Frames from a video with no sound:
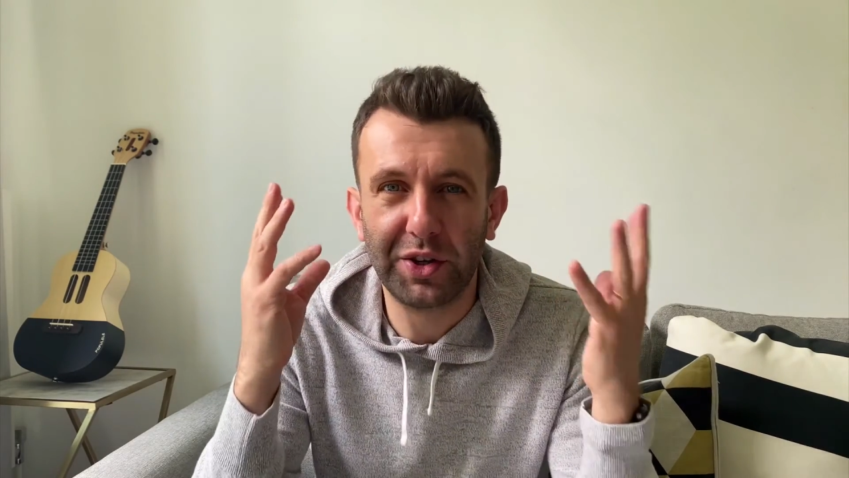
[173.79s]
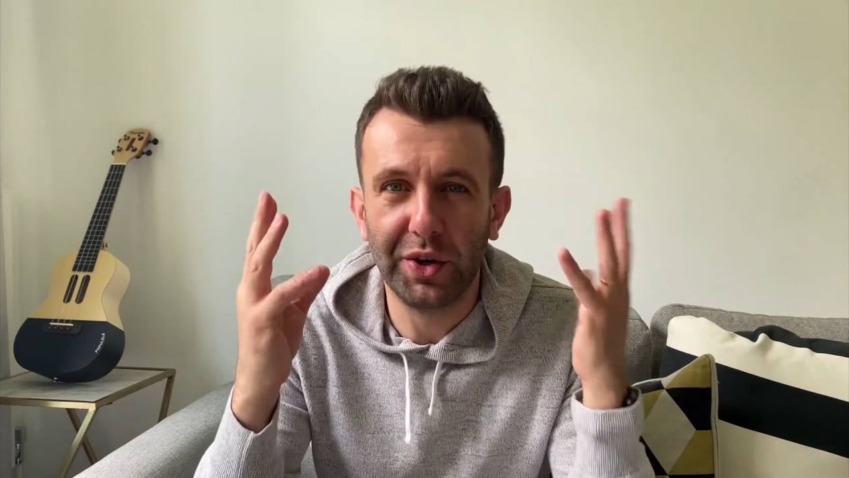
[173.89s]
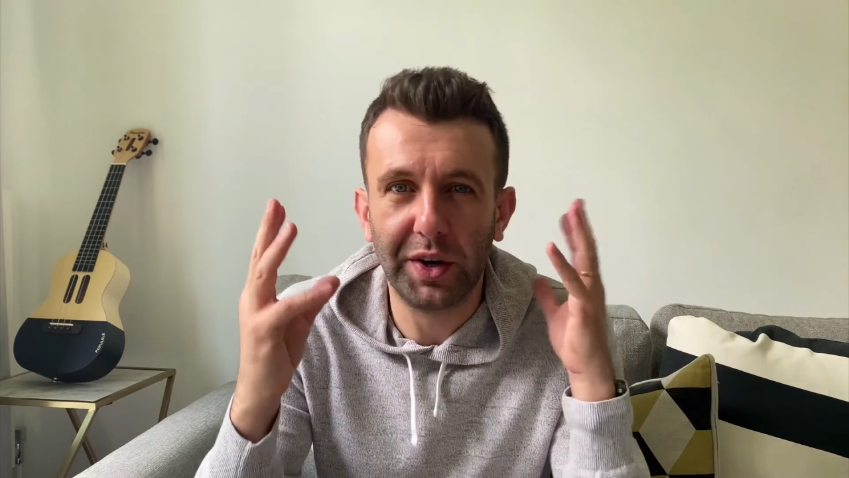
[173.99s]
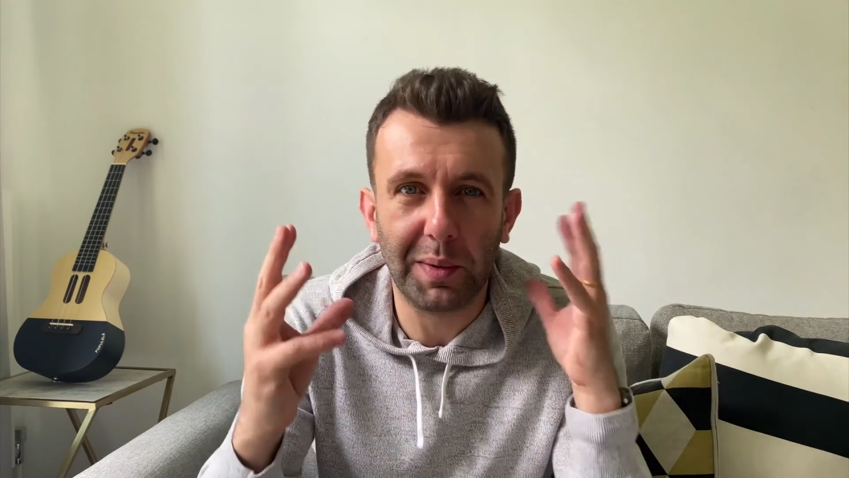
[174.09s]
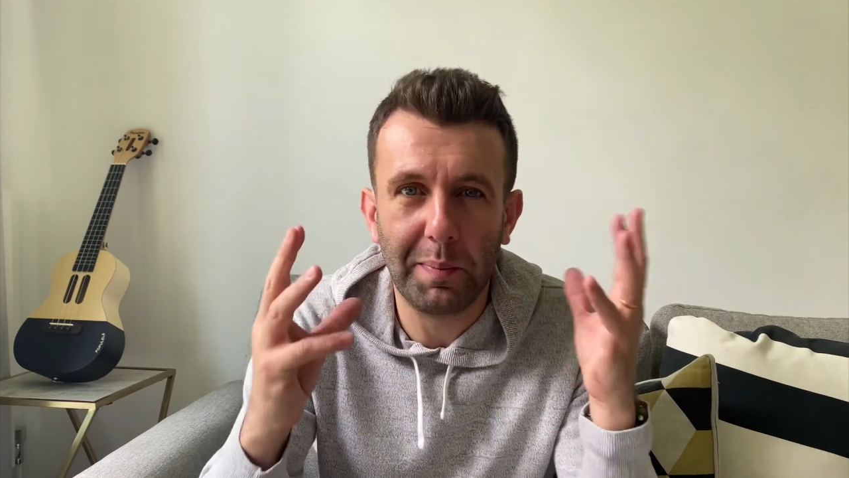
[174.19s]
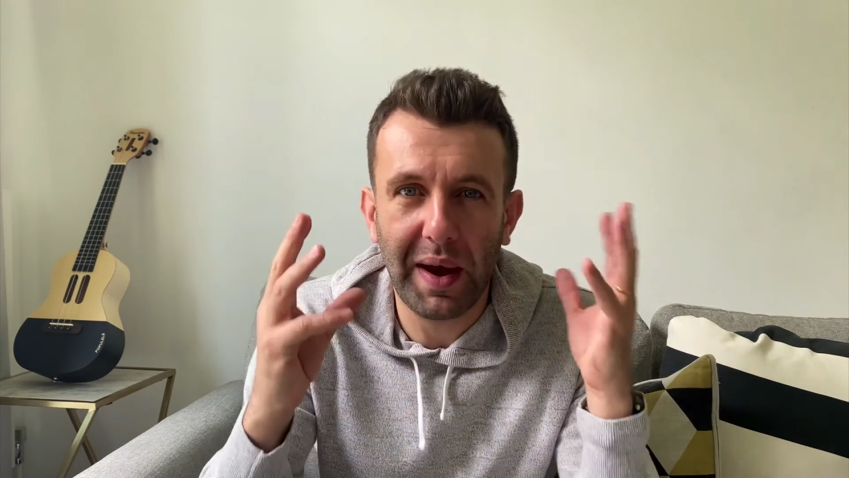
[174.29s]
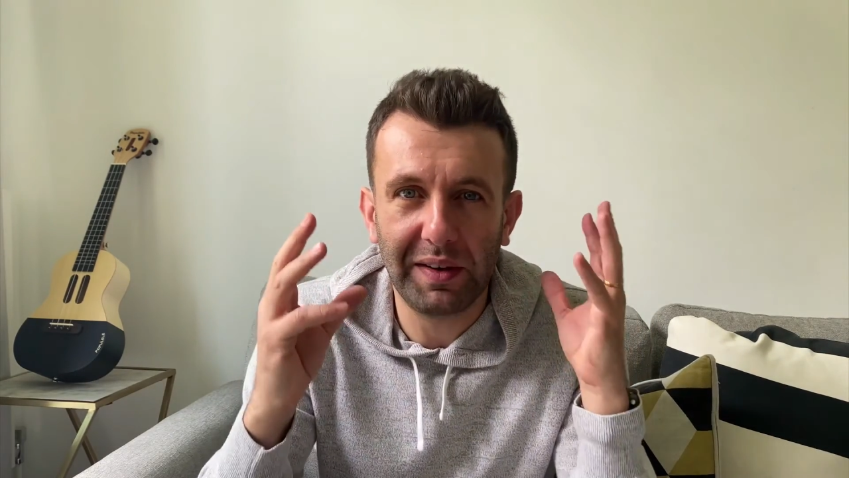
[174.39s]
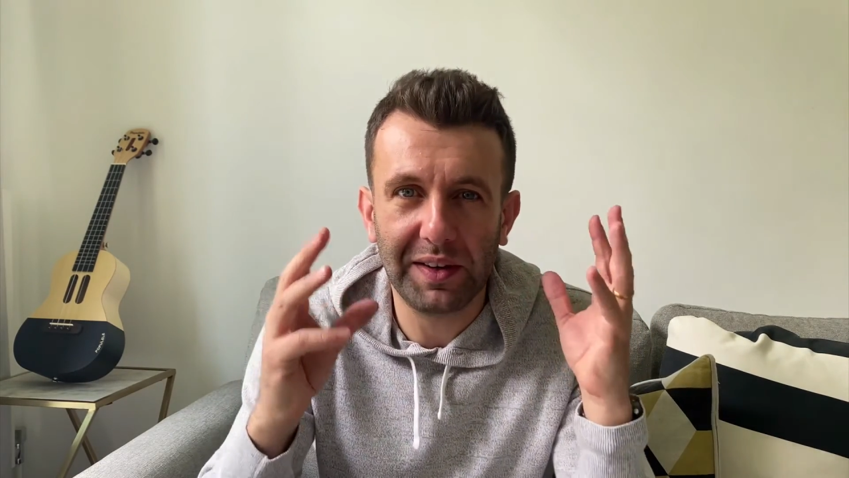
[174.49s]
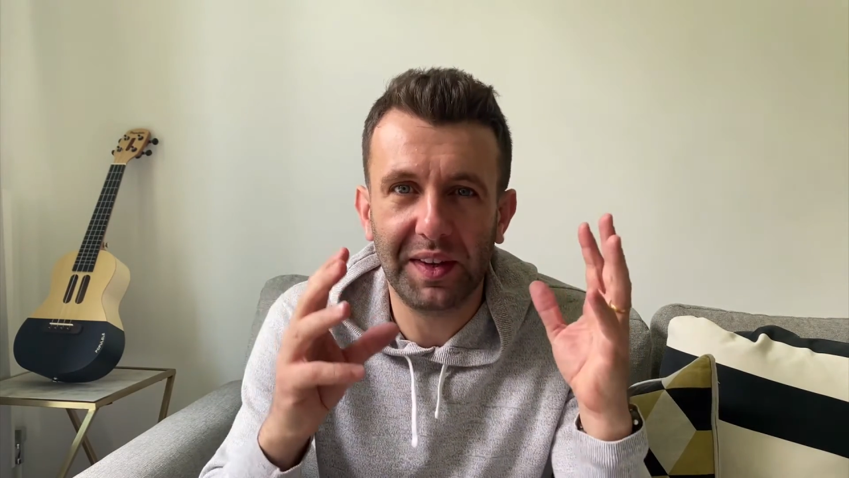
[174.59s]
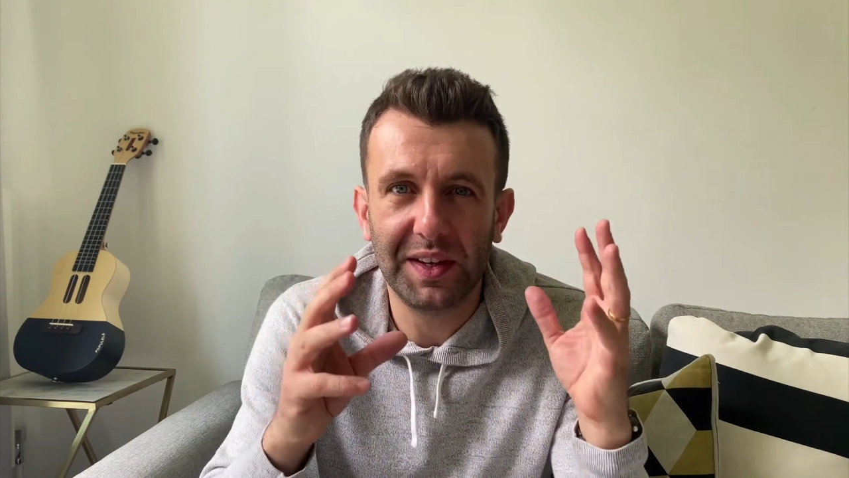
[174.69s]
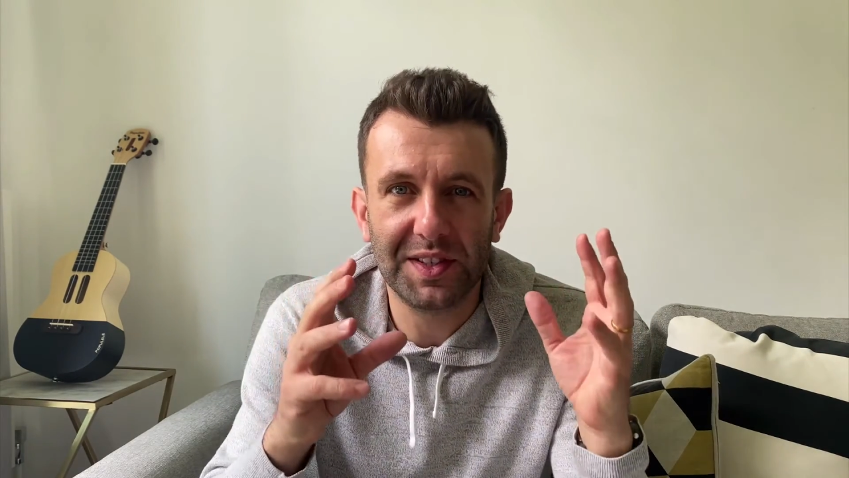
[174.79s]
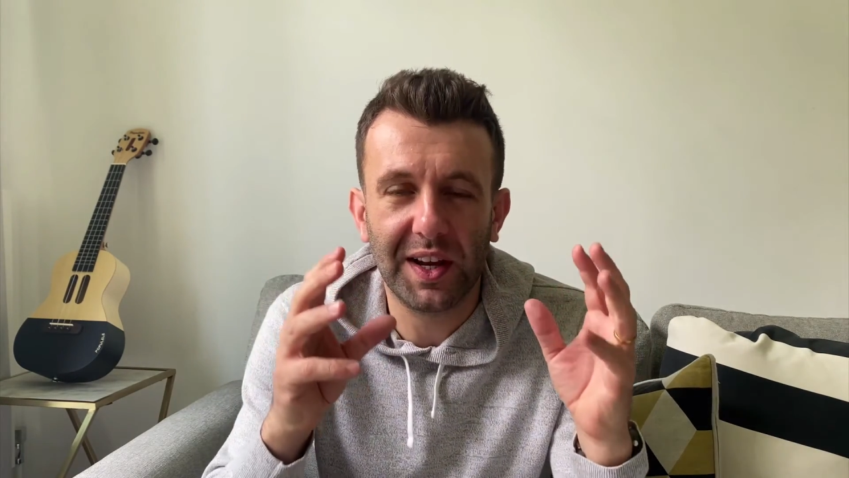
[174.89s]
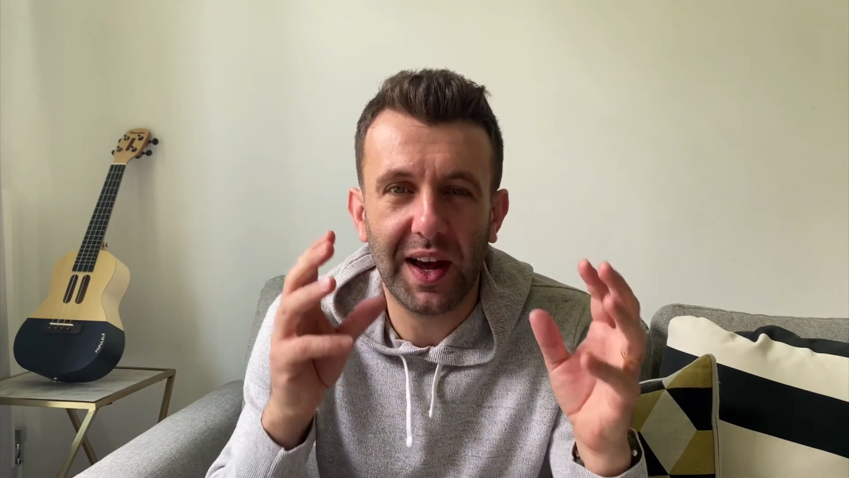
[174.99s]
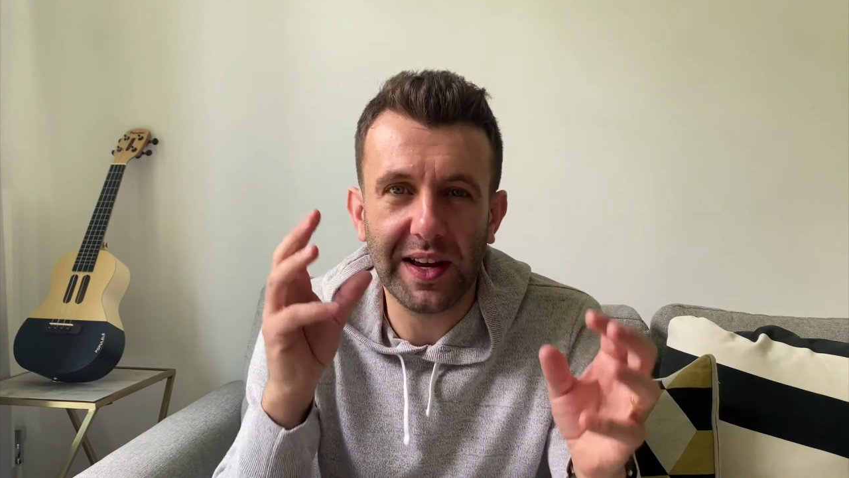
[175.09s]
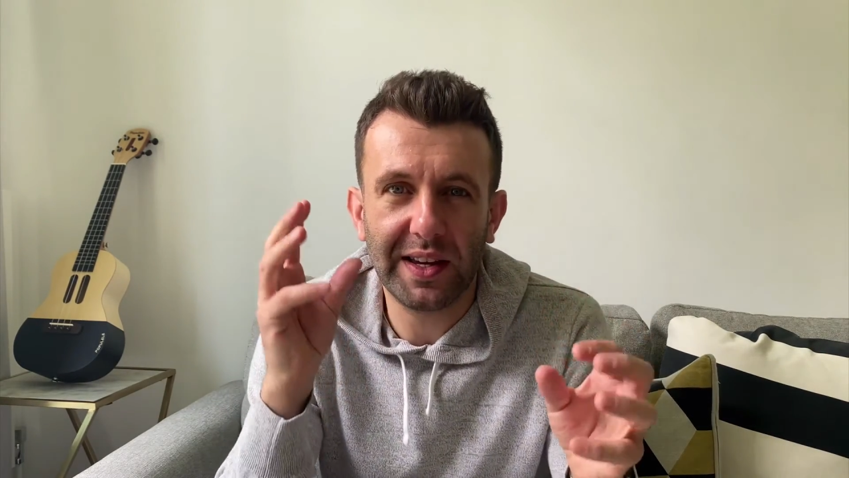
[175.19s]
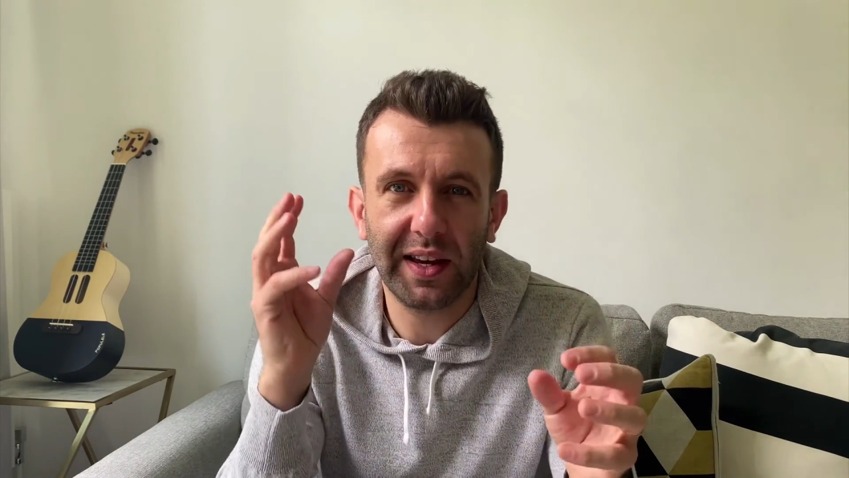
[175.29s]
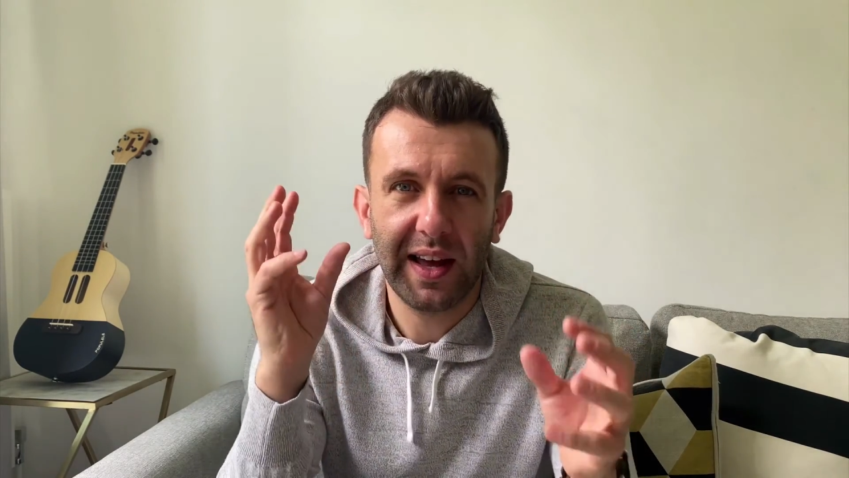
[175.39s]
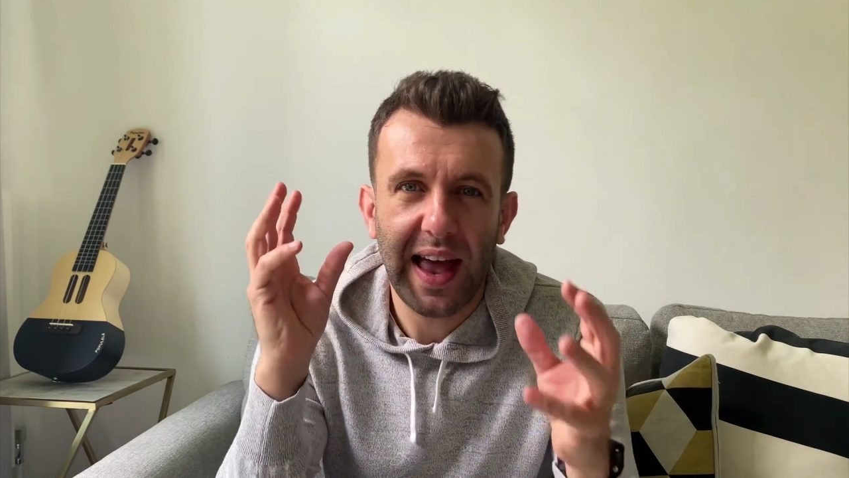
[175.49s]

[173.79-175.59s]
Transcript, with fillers: good at comparing things like